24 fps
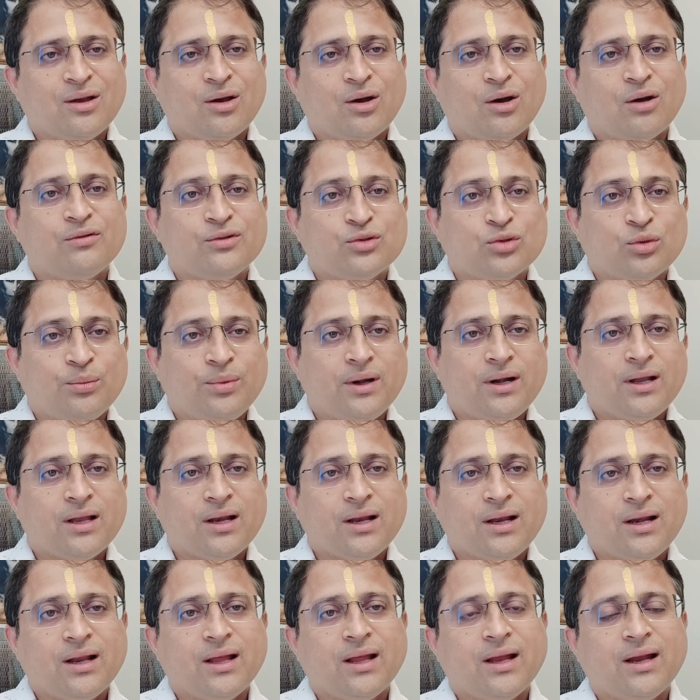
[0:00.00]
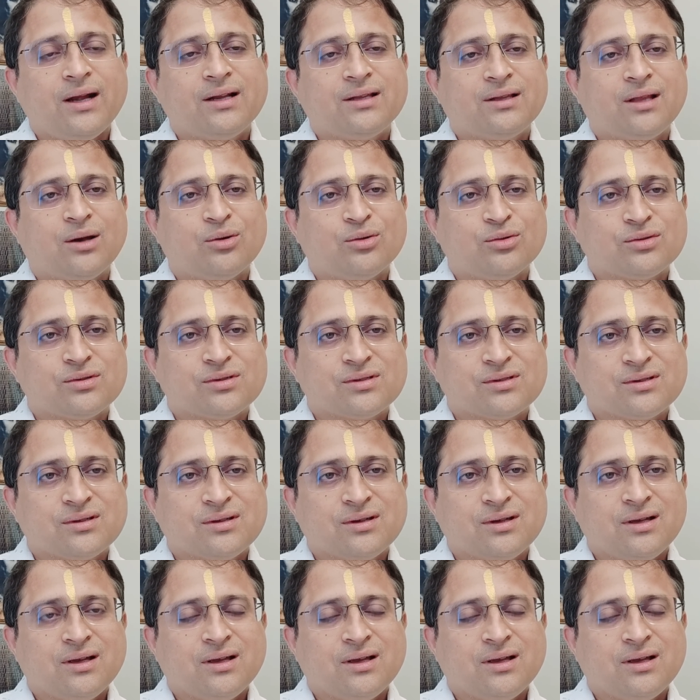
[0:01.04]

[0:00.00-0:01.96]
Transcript: of Jupiter in 8th house